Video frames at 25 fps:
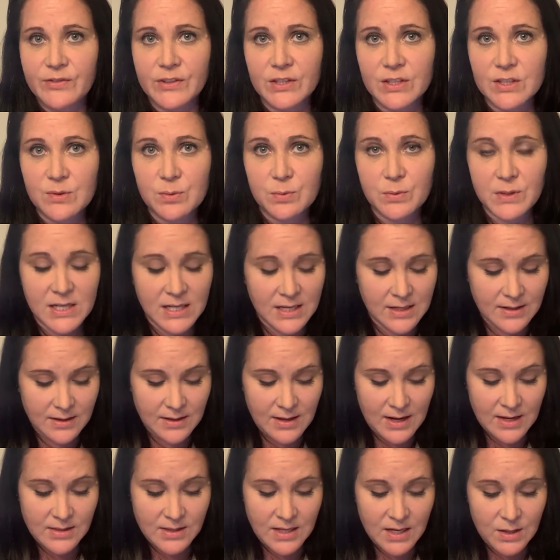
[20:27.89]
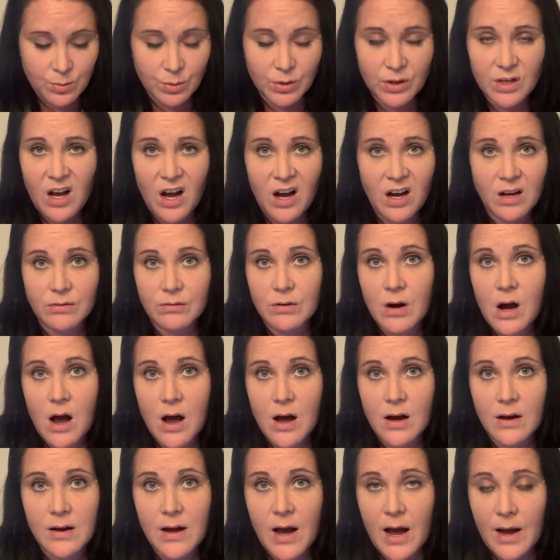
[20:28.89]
first week, and they were not wrong.